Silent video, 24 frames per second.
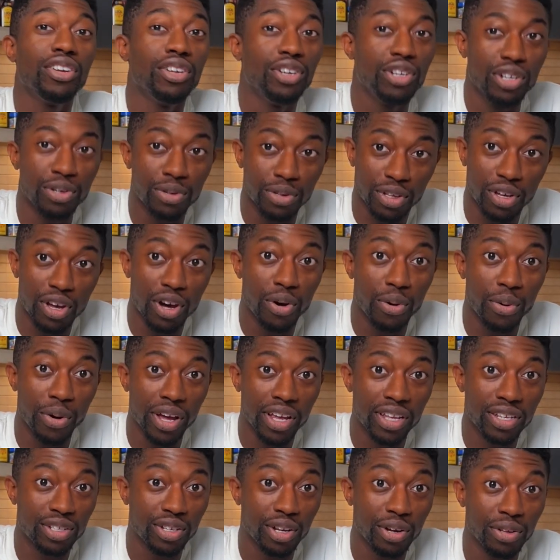to do with
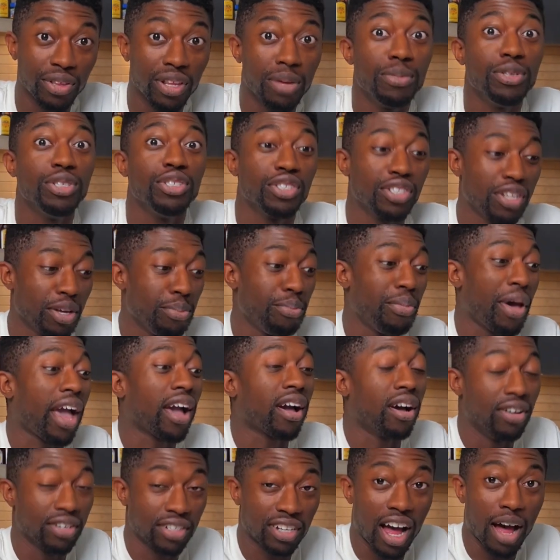Coway, so let me just get back
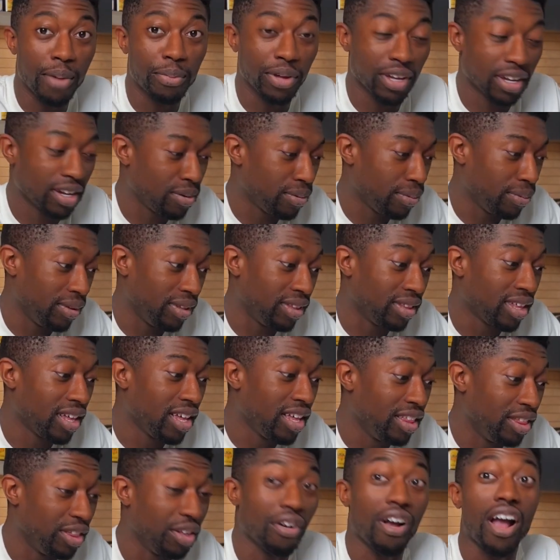on topic with
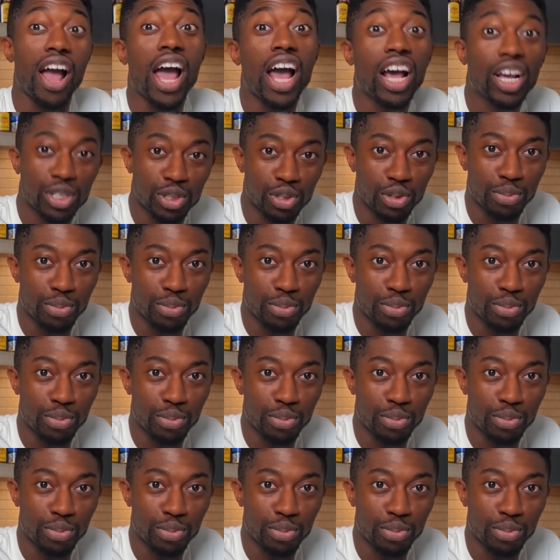their actual